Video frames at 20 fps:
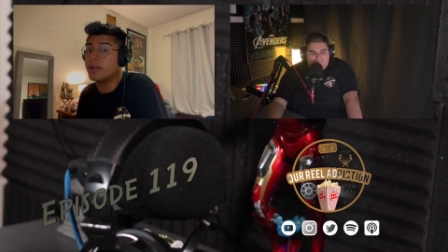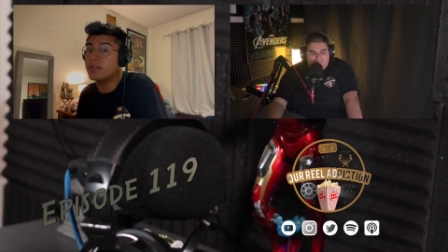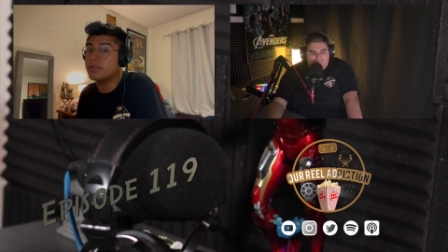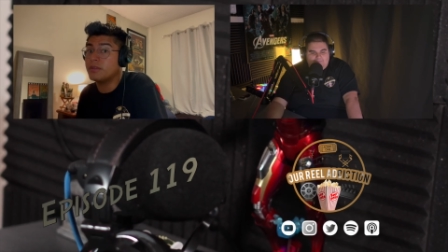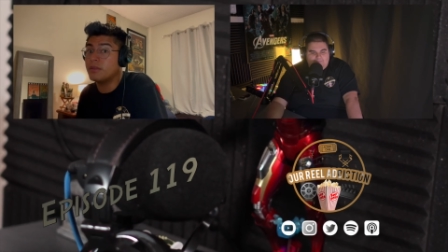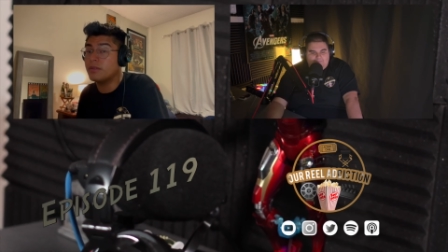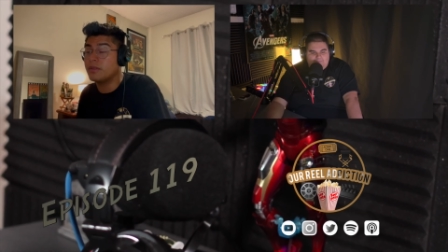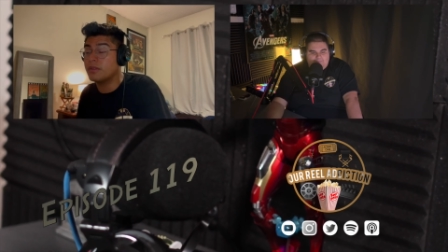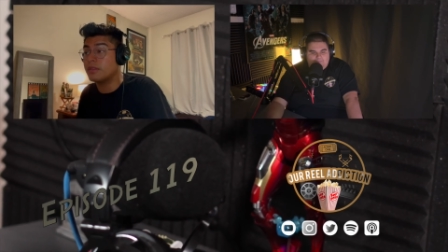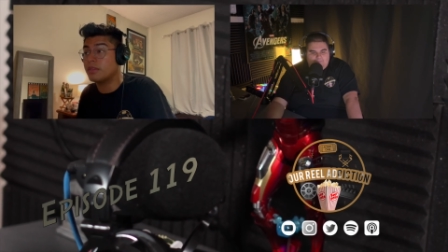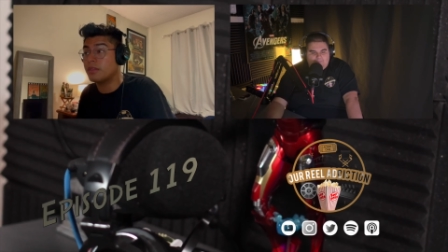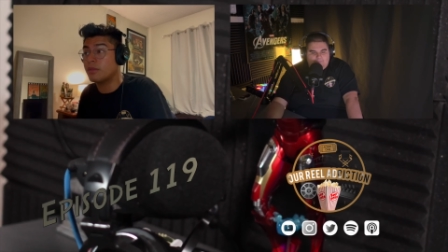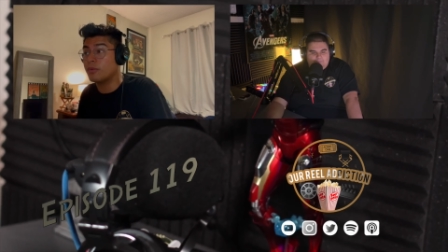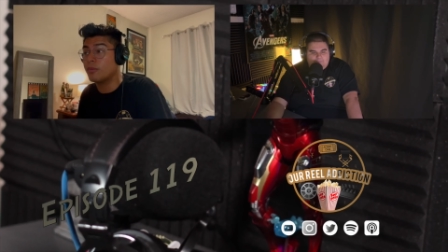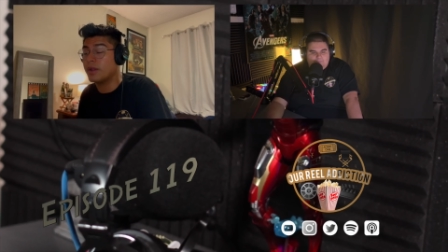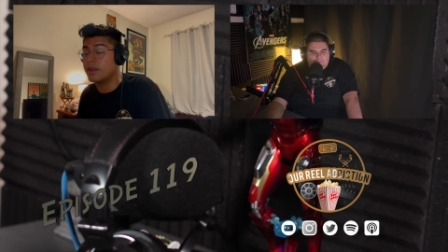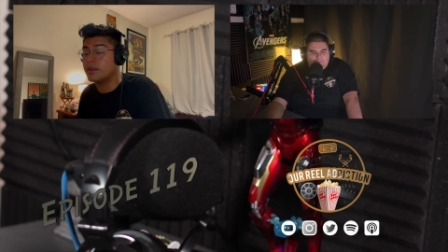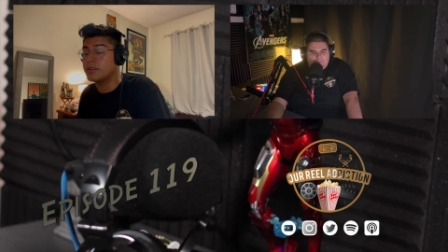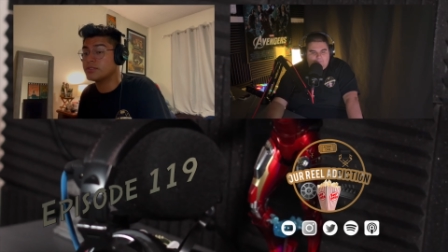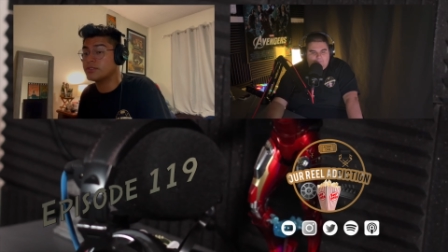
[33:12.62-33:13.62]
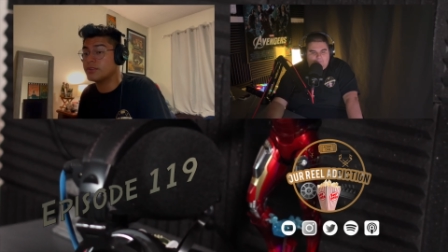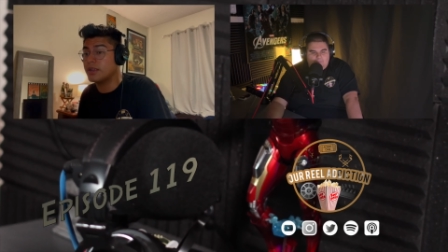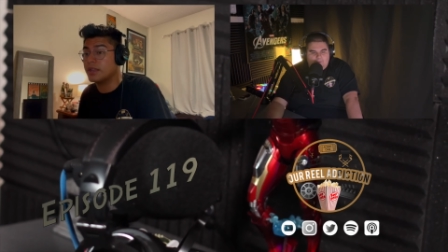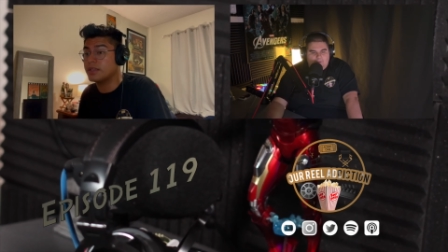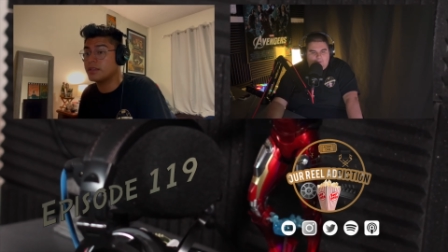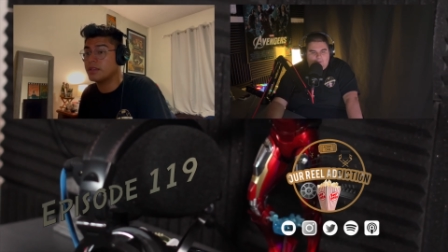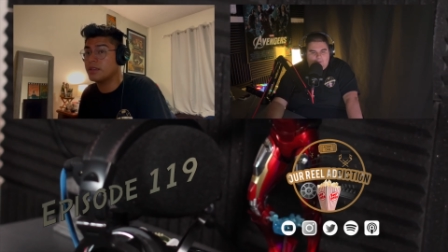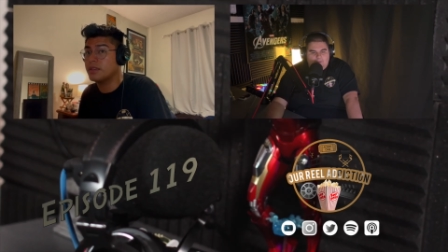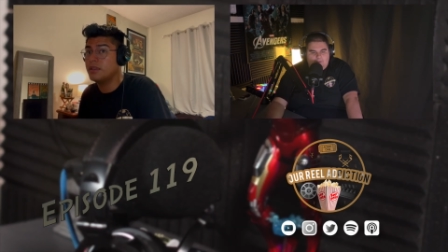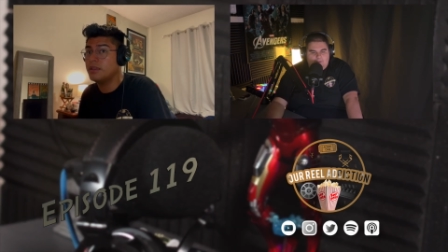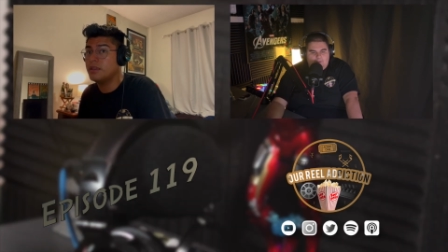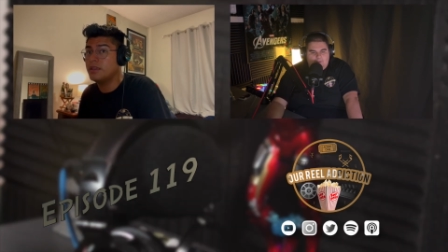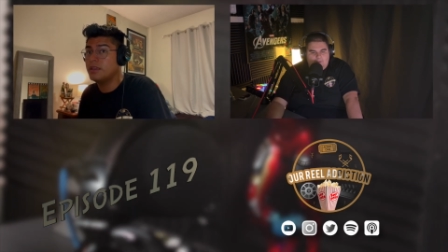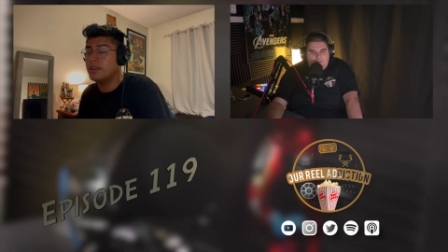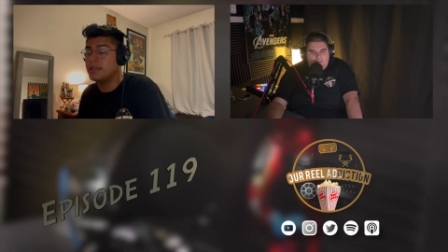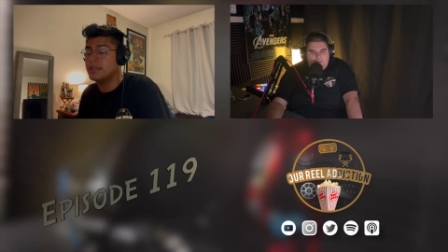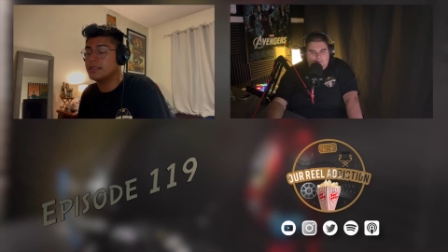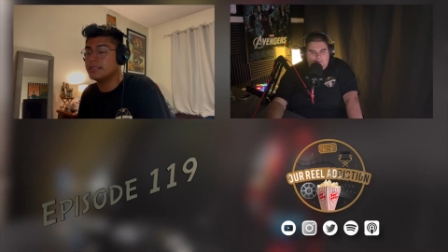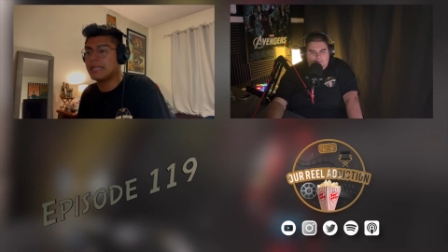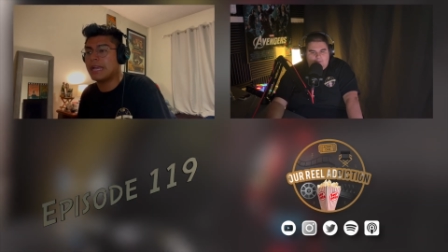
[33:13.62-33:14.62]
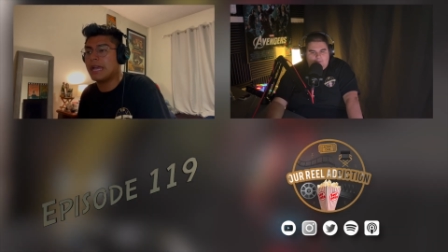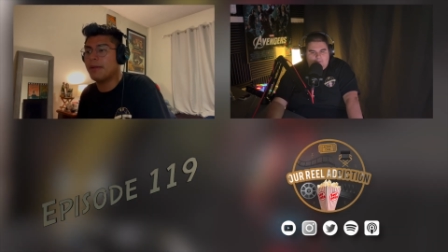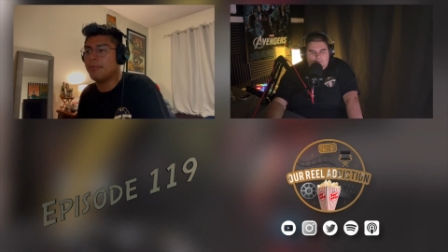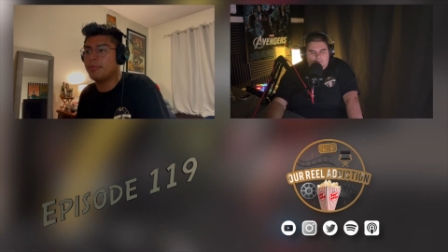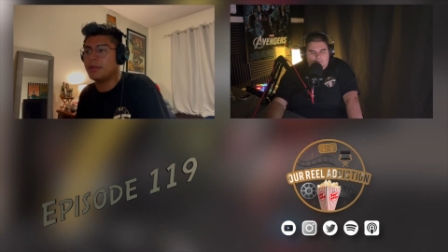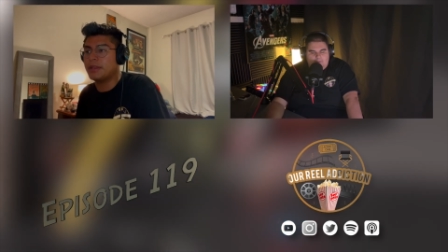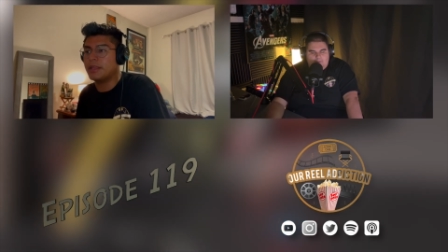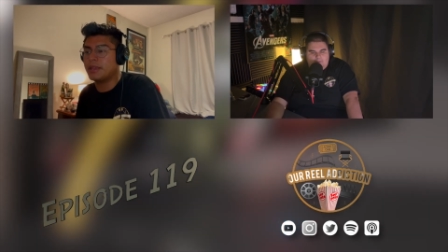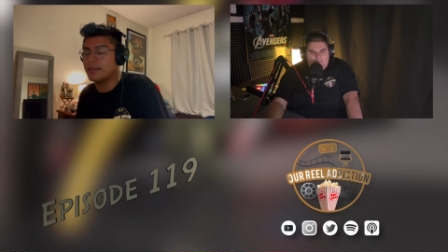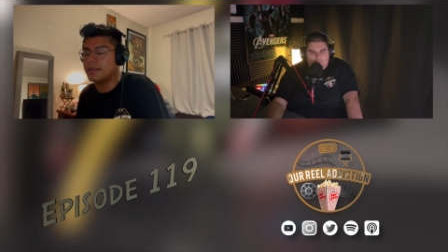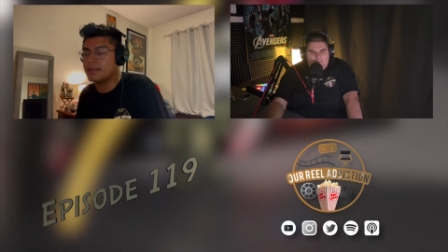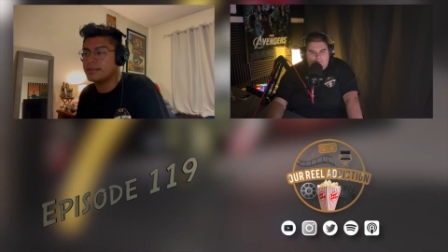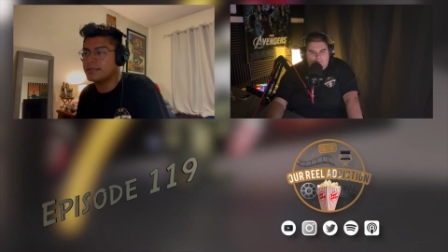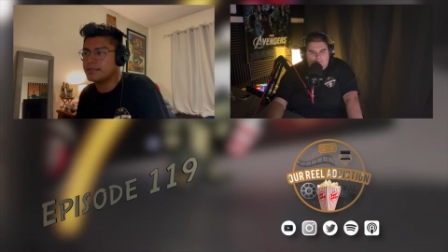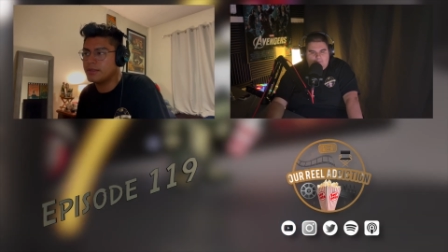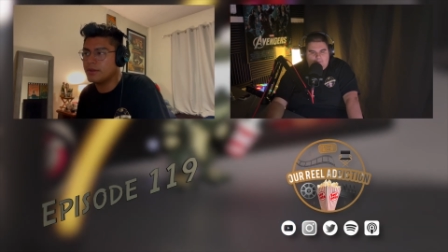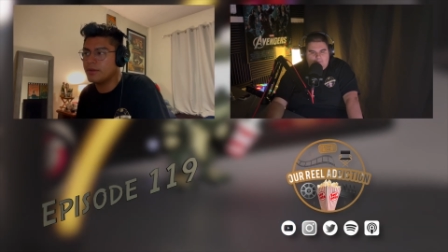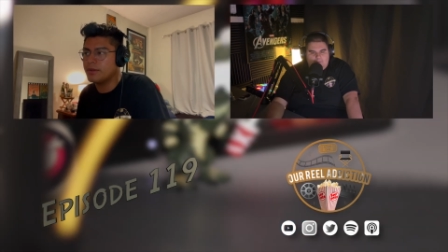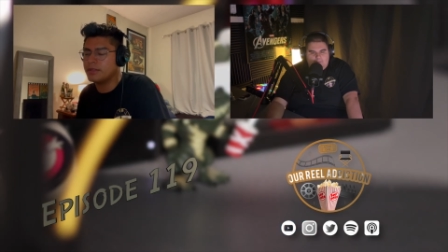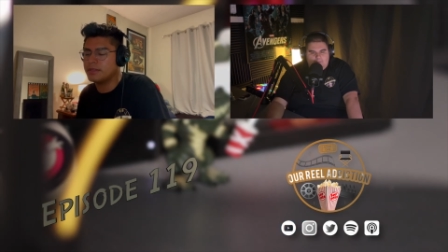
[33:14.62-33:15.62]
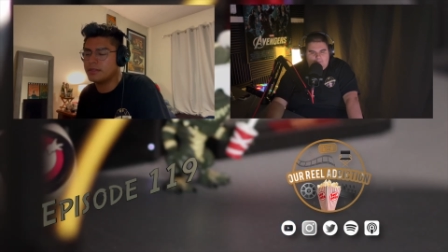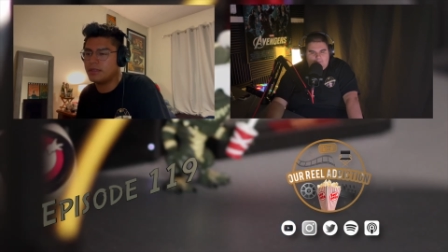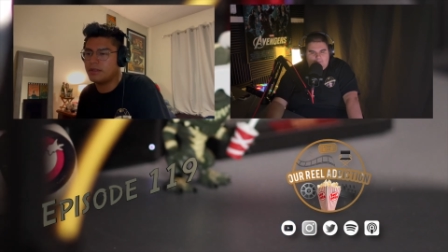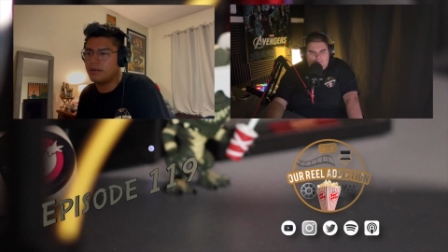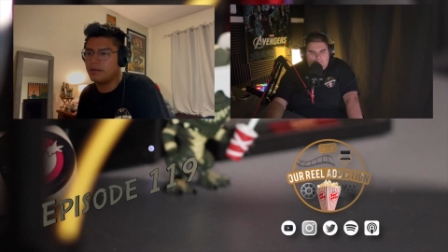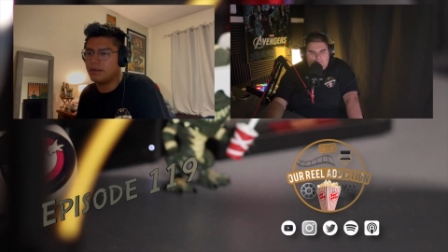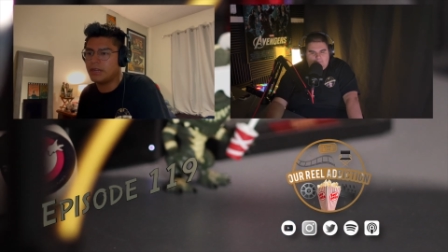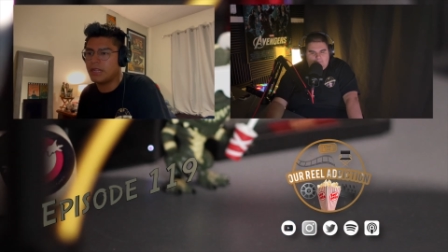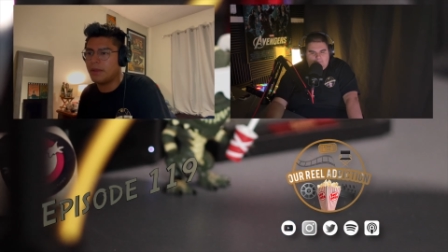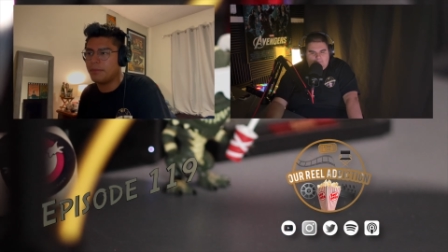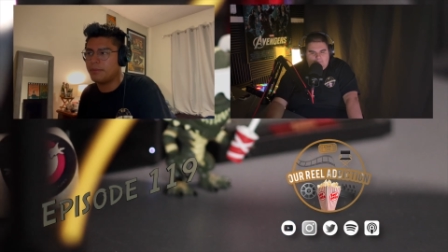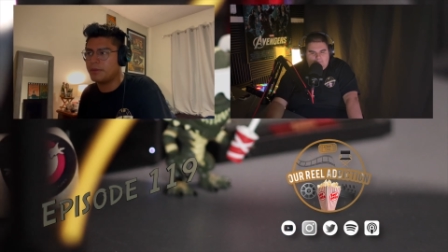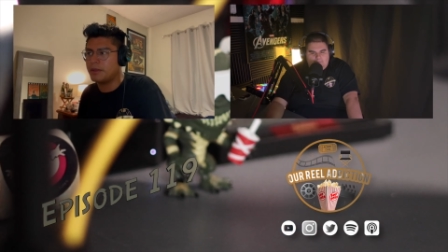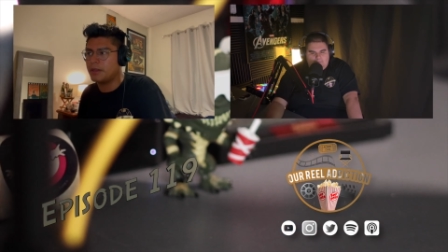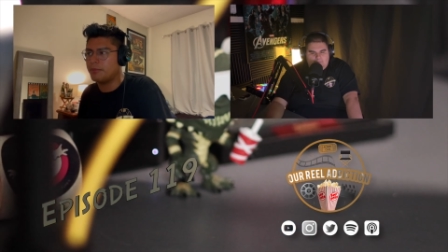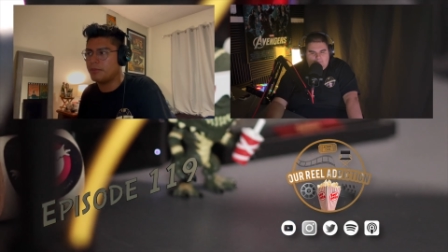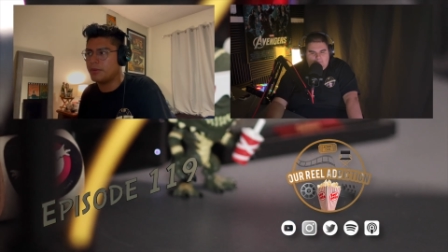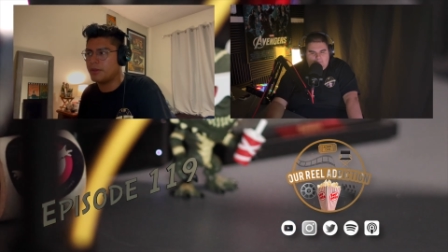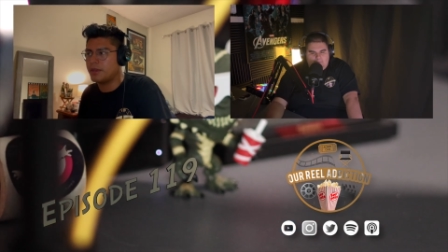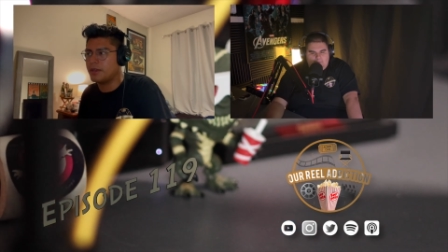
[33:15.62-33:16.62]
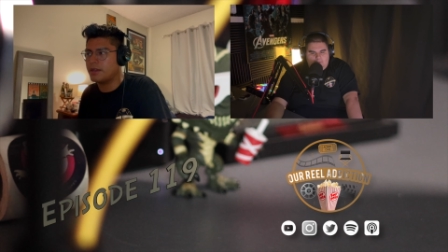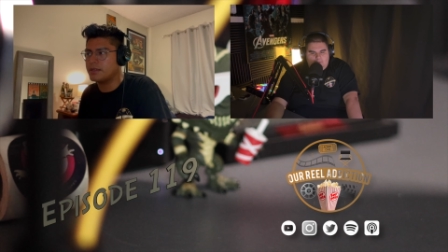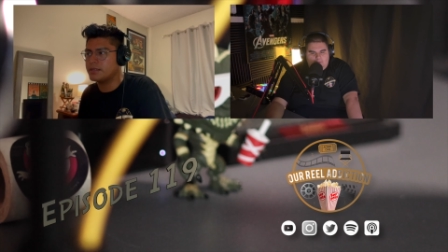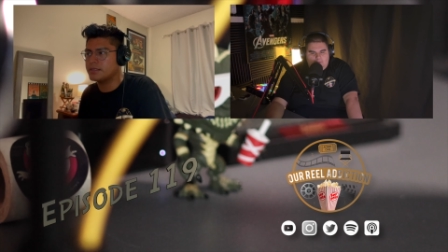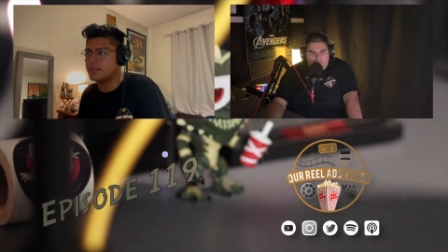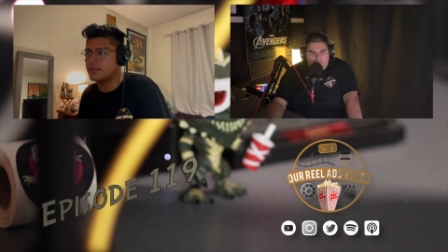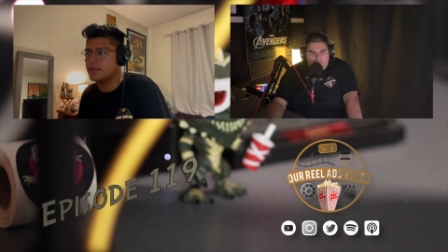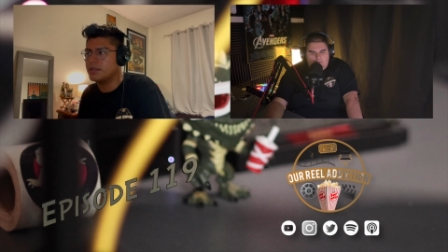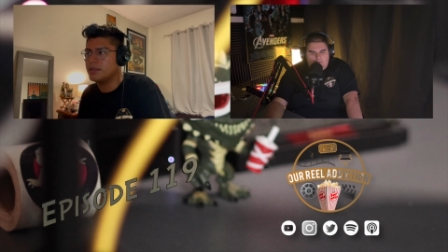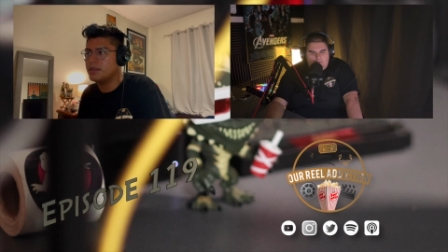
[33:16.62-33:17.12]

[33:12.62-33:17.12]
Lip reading: why too that the writer strike is happening and is still continuing happening, because